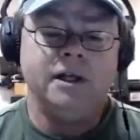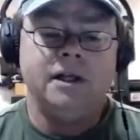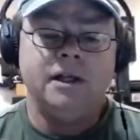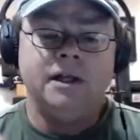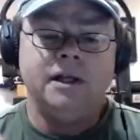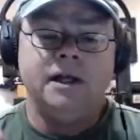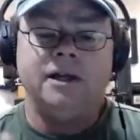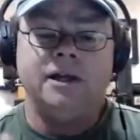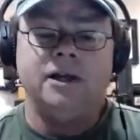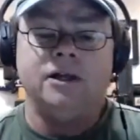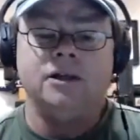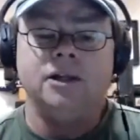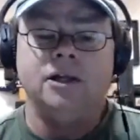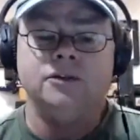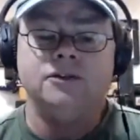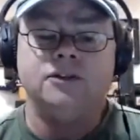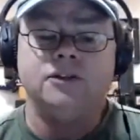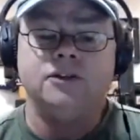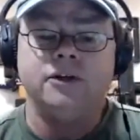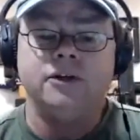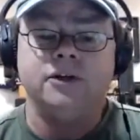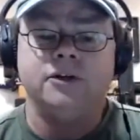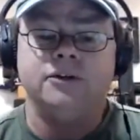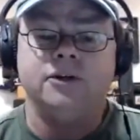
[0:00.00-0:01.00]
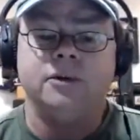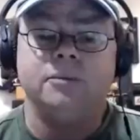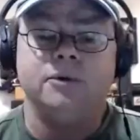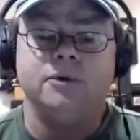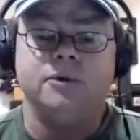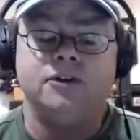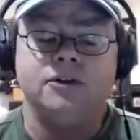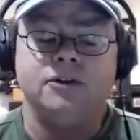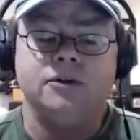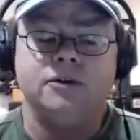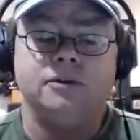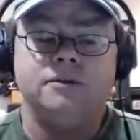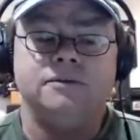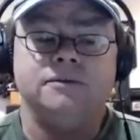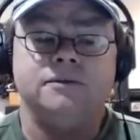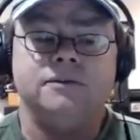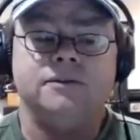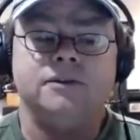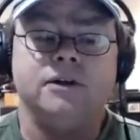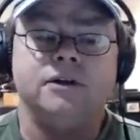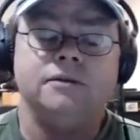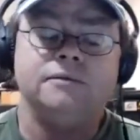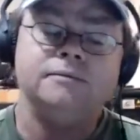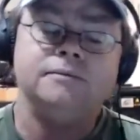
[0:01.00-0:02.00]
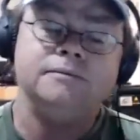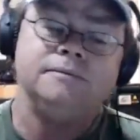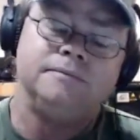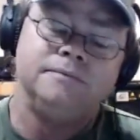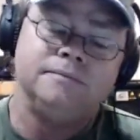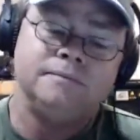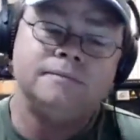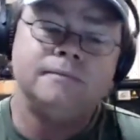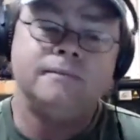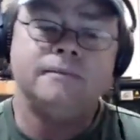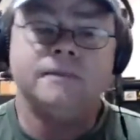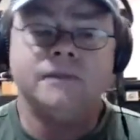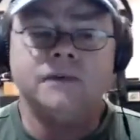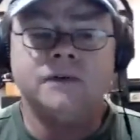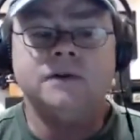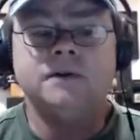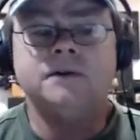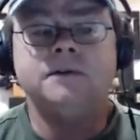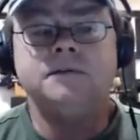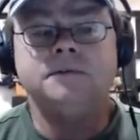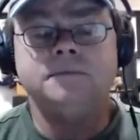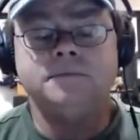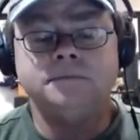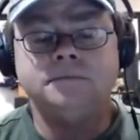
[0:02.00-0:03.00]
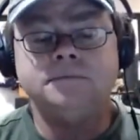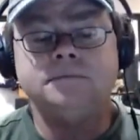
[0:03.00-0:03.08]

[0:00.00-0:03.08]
and a low serial number too. So, yeah, I'm sure there's some